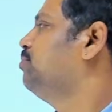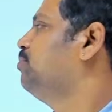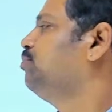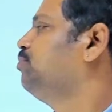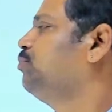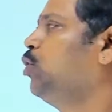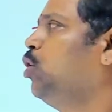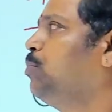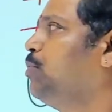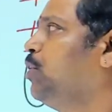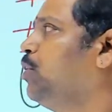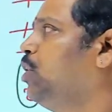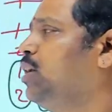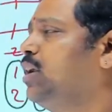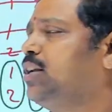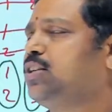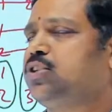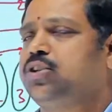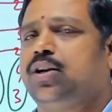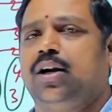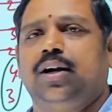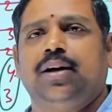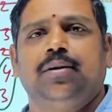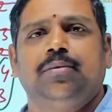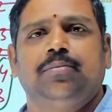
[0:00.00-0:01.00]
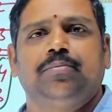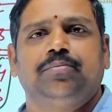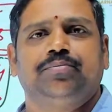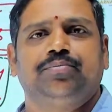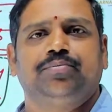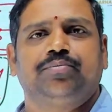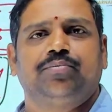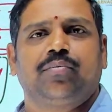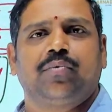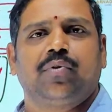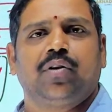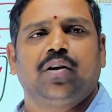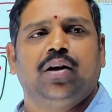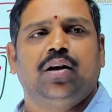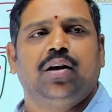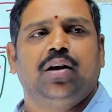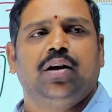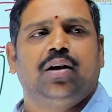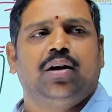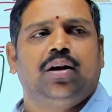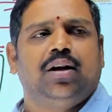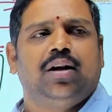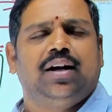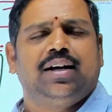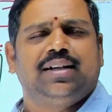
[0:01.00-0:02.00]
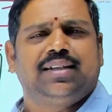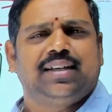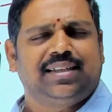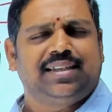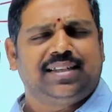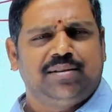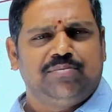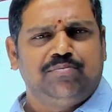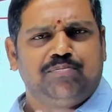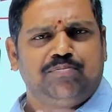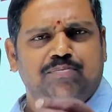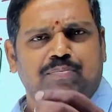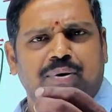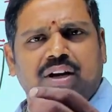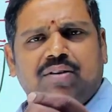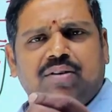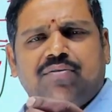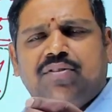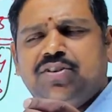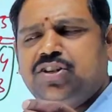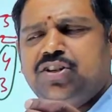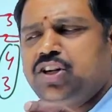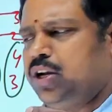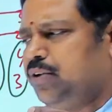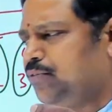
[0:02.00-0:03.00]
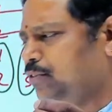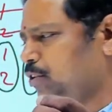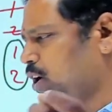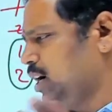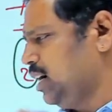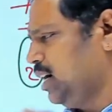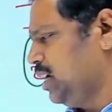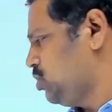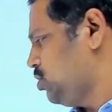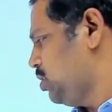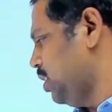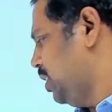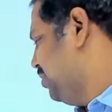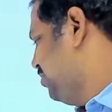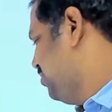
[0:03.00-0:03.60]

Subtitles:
Hope you understand. It's a simple question if you understand.